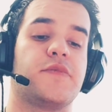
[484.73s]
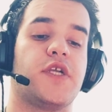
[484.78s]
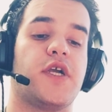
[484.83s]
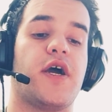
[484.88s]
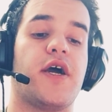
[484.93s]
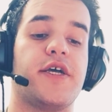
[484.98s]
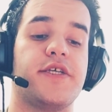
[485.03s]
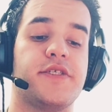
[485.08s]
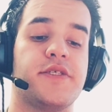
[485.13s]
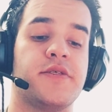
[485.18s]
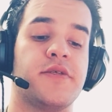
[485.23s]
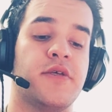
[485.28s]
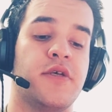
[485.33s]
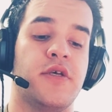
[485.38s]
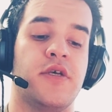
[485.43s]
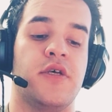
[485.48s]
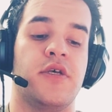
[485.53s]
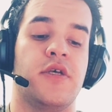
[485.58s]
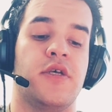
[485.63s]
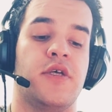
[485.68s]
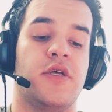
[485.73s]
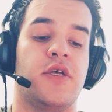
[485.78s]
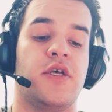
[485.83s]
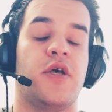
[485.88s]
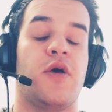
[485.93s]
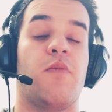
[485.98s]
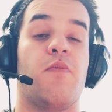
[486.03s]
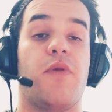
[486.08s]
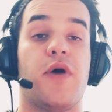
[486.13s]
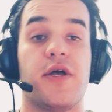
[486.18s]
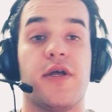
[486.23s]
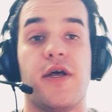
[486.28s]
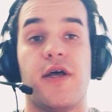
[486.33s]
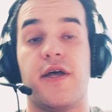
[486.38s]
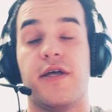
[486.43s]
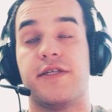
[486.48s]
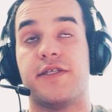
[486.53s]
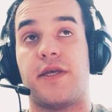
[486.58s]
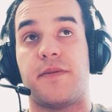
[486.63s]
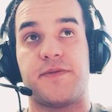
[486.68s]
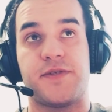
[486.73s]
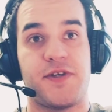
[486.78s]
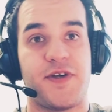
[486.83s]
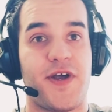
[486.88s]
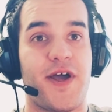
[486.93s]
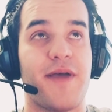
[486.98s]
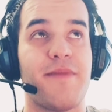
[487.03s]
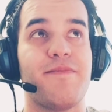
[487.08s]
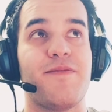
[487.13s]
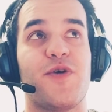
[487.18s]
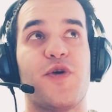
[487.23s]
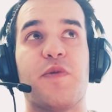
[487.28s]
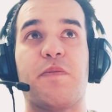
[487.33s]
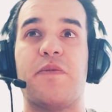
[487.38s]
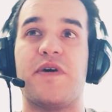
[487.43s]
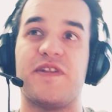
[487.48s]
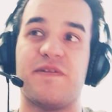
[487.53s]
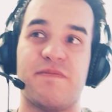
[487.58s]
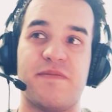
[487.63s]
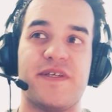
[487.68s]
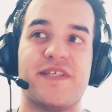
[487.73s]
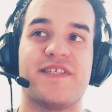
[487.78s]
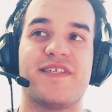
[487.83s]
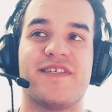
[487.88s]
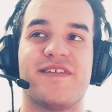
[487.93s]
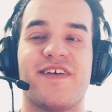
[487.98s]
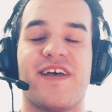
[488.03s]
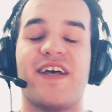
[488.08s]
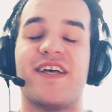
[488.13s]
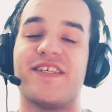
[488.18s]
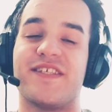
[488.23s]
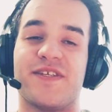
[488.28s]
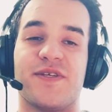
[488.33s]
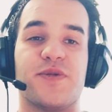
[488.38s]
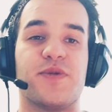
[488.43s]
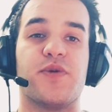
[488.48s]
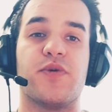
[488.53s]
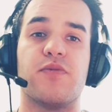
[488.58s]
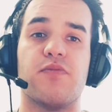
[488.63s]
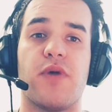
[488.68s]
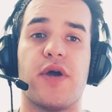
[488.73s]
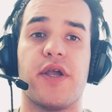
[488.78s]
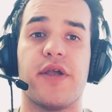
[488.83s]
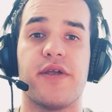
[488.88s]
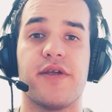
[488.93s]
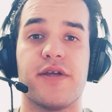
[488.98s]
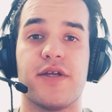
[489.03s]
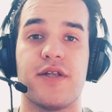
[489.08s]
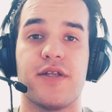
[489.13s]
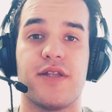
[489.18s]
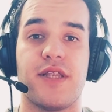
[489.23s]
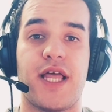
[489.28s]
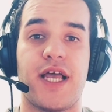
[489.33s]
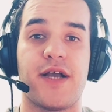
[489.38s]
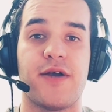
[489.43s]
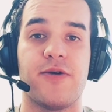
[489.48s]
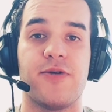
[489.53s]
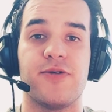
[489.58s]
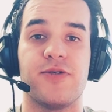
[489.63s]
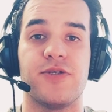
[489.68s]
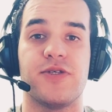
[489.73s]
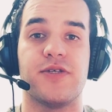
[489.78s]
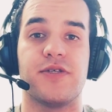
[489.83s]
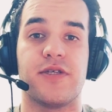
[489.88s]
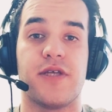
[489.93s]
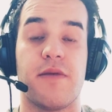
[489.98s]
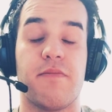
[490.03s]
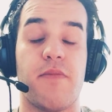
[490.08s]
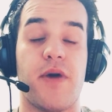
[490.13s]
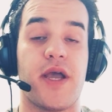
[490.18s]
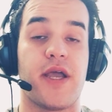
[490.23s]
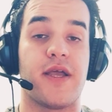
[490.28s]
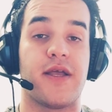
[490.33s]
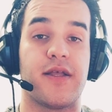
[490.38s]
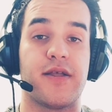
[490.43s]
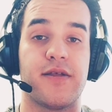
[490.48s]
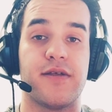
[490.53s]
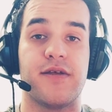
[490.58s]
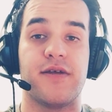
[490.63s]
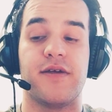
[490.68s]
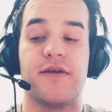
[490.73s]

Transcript: guys, subscribe or put peace, as you know, my language is my